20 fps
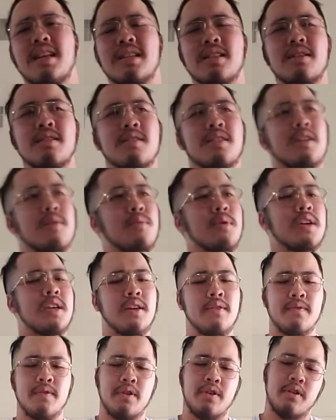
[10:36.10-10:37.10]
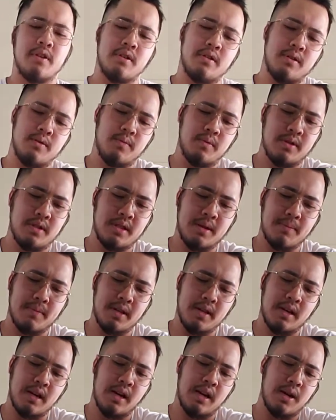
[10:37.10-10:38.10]
as a Subway gift card was something
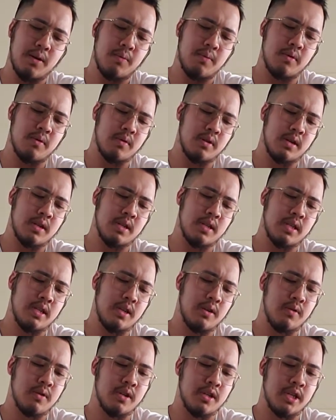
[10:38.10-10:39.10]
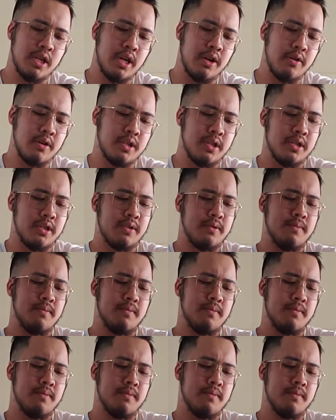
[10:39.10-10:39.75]
I will continue to cherish.